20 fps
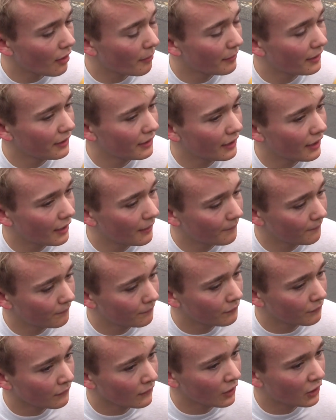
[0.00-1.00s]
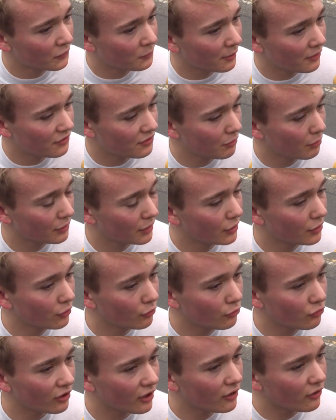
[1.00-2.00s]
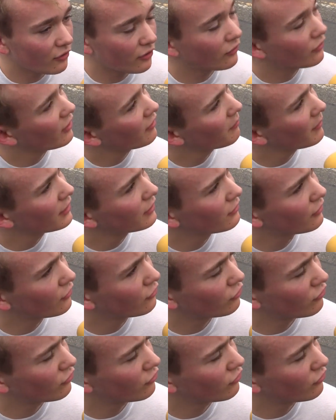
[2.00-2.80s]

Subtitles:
I mean, especially with the new changes they've made to the